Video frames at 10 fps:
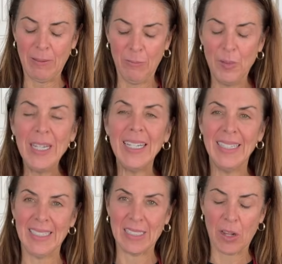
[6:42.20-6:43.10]

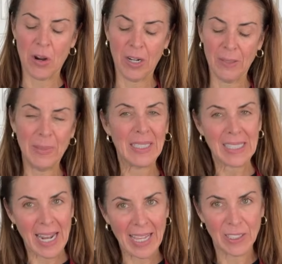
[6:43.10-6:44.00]
reading this card because
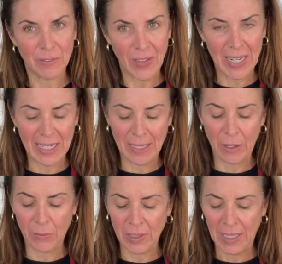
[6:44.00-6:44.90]
it has faded
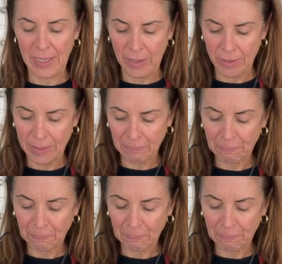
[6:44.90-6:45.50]
over the years.